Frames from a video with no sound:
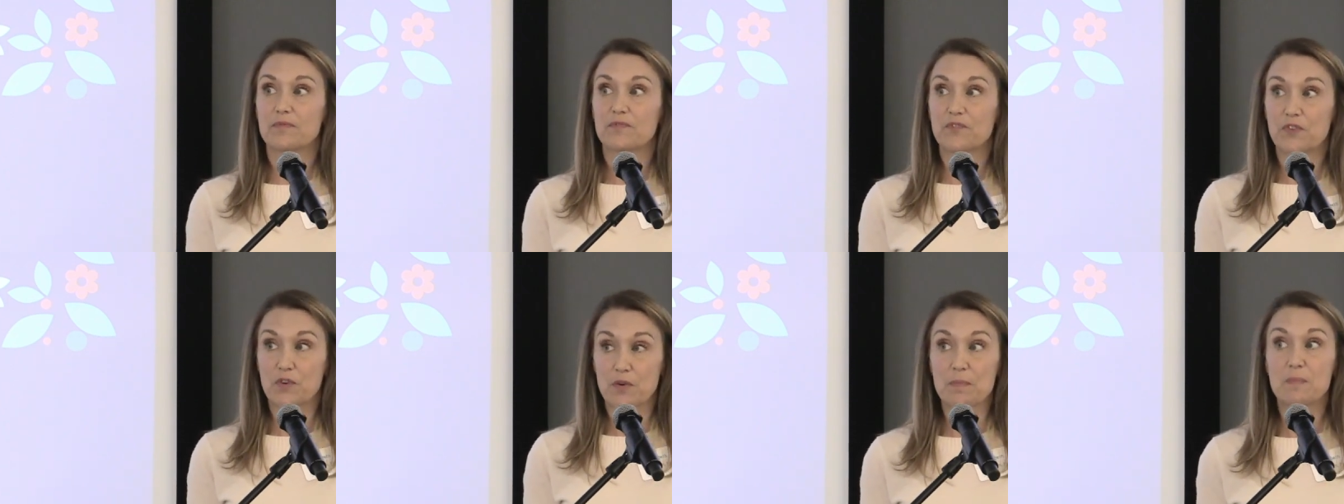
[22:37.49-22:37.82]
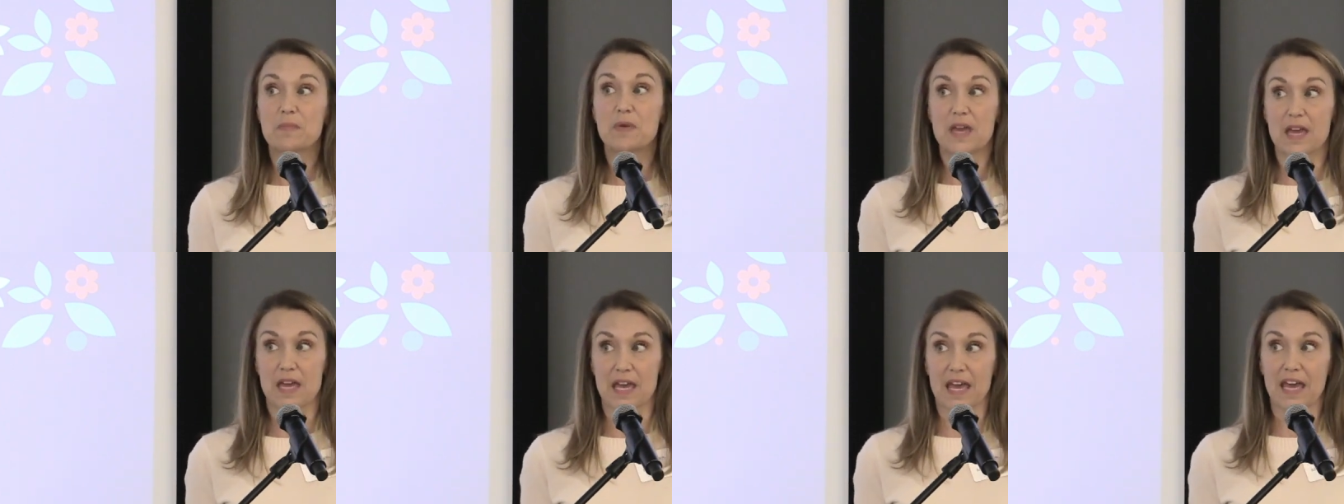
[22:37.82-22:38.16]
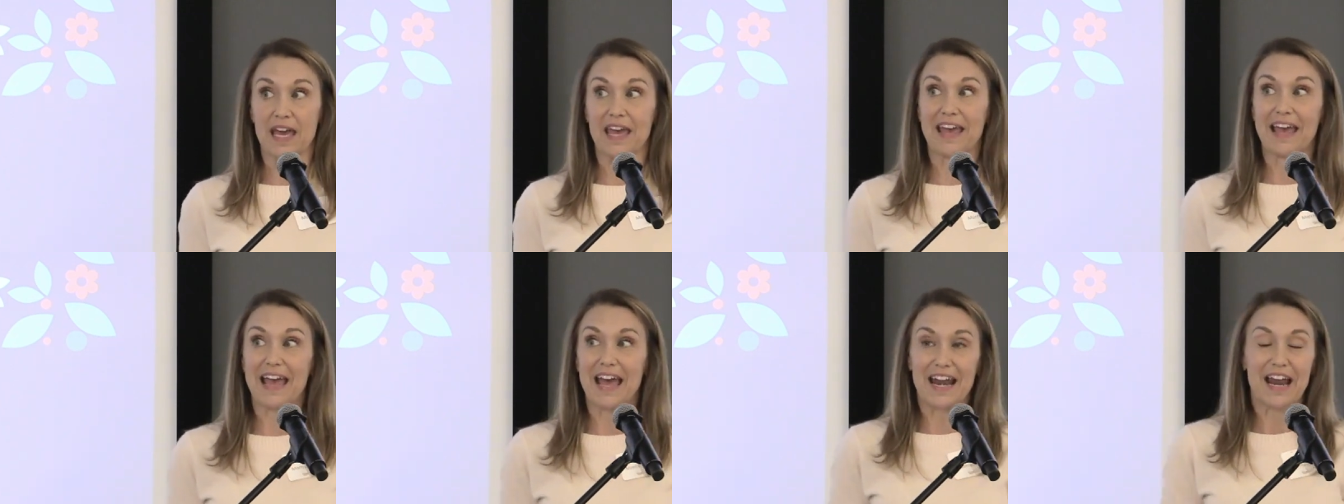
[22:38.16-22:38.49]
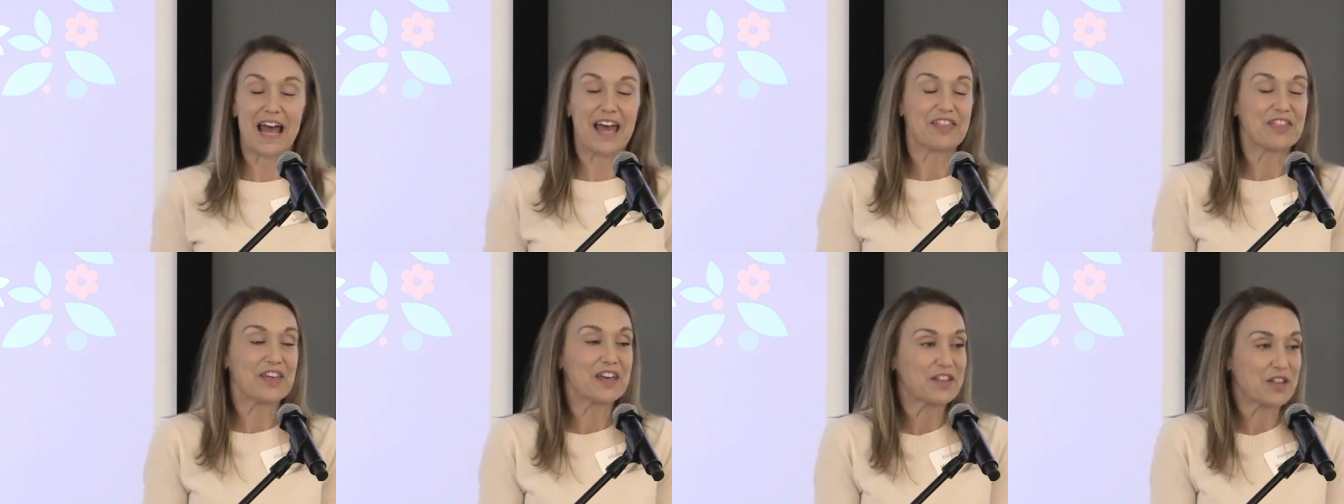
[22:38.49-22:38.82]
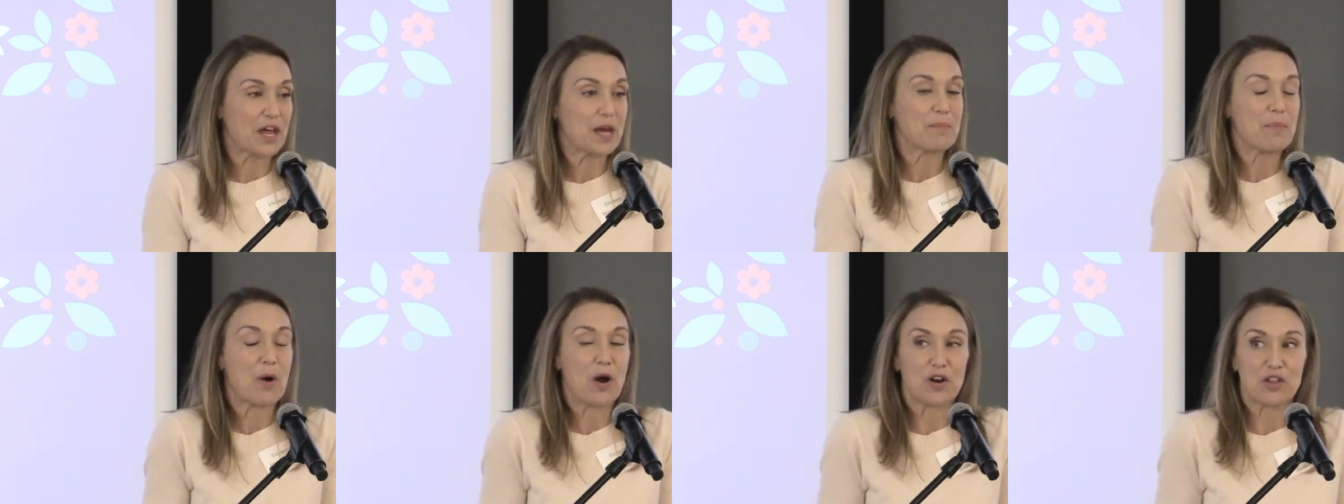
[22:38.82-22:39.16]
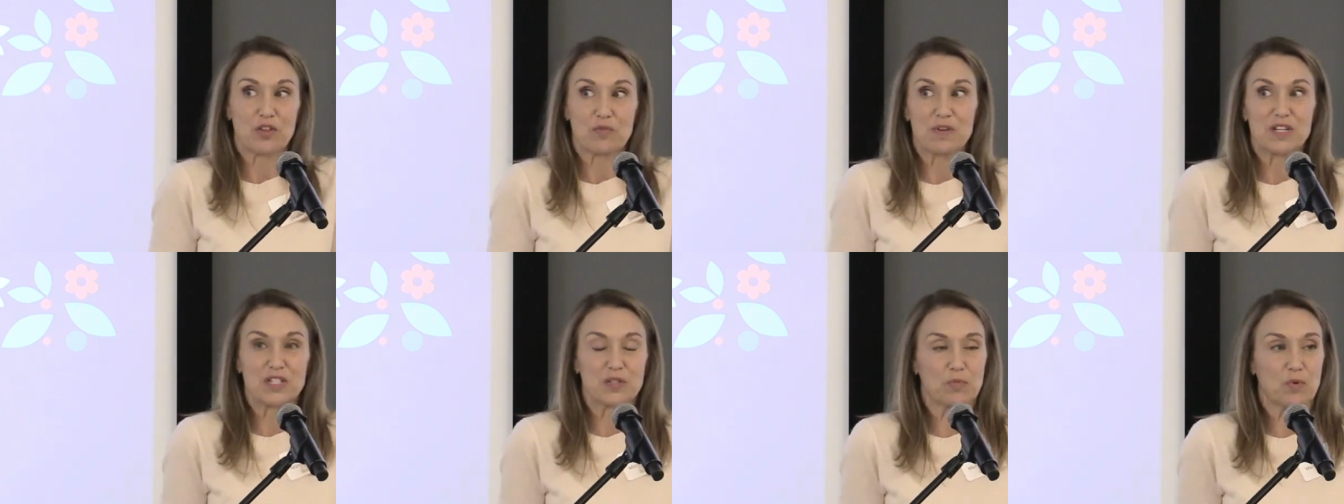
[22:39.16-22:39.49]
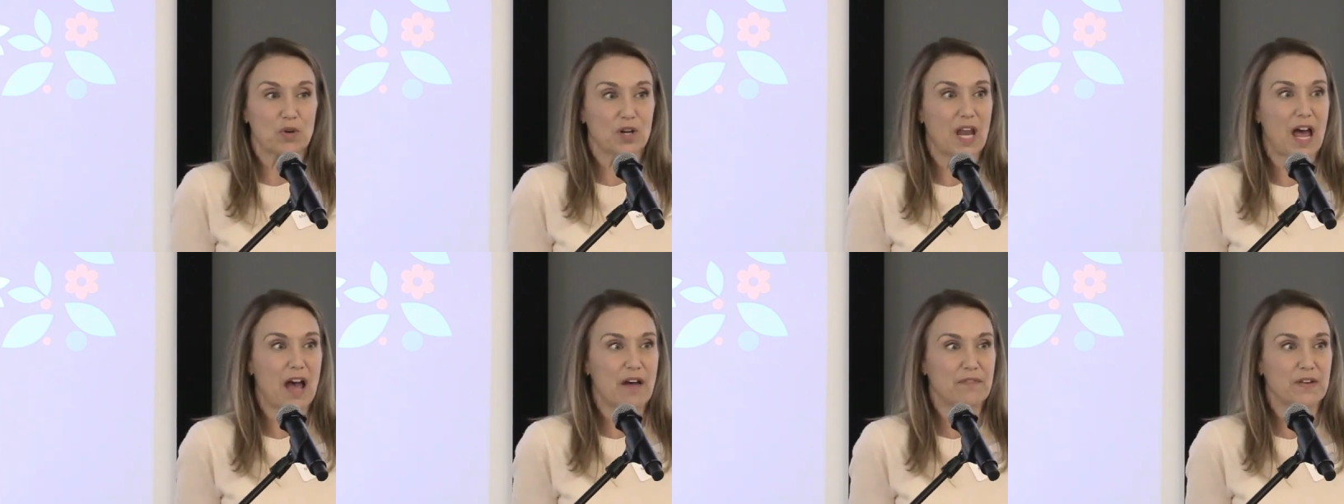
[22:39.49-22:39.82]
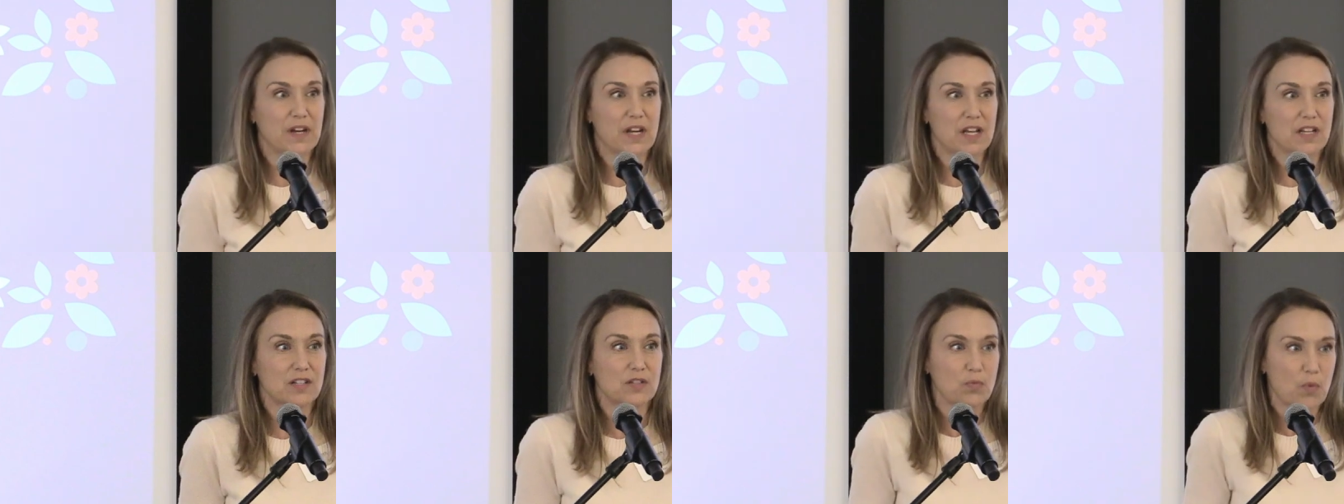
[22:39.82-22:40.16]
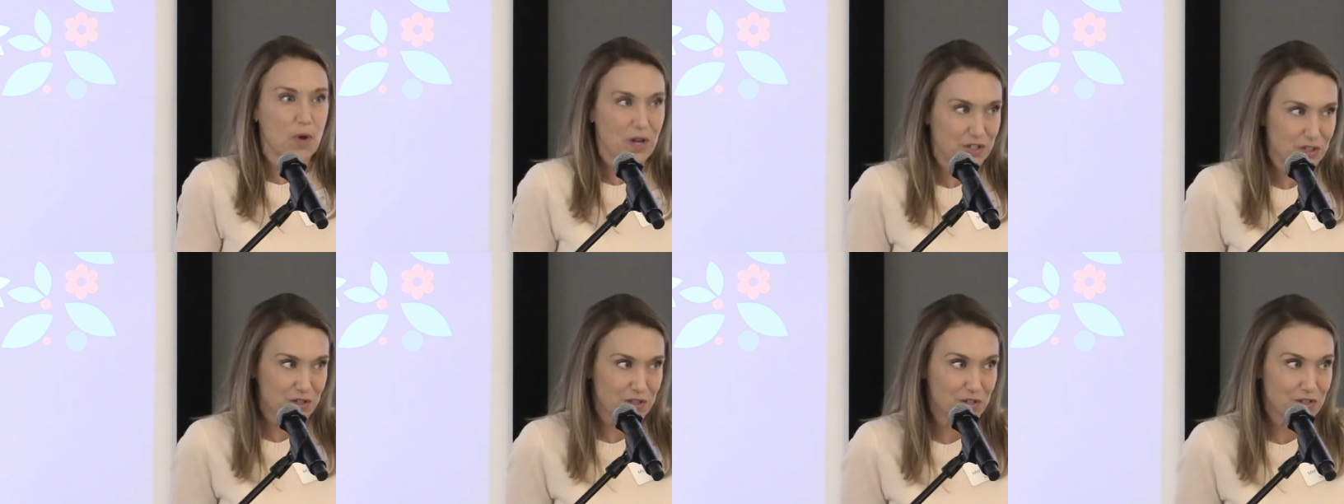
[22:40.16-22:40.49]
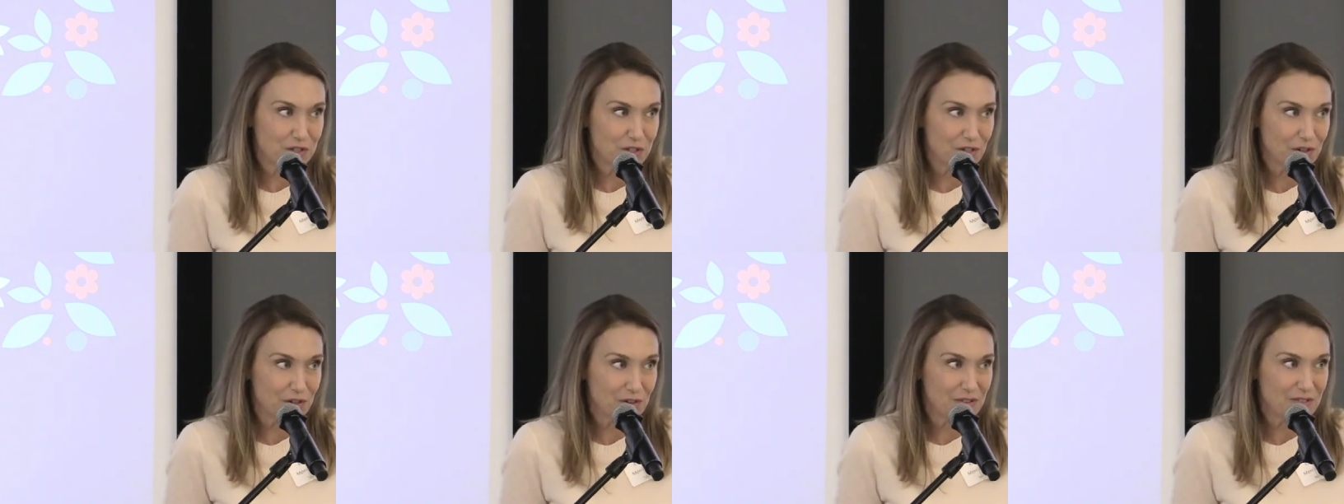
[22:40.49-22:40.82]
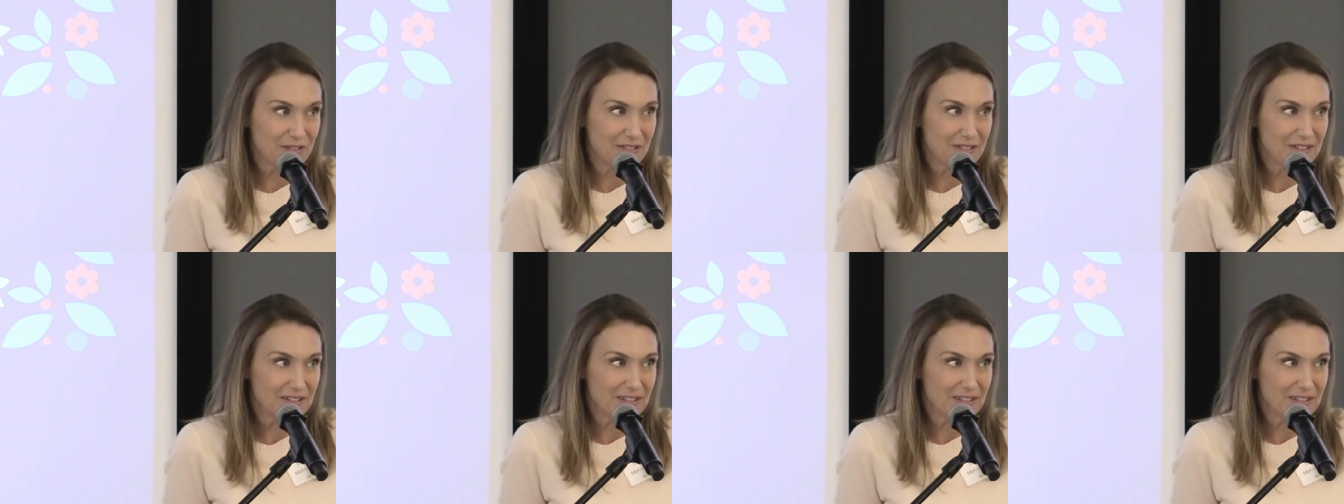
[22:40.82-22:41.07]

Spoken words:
me, and I think like part of the reason we're laughing is, what do you do?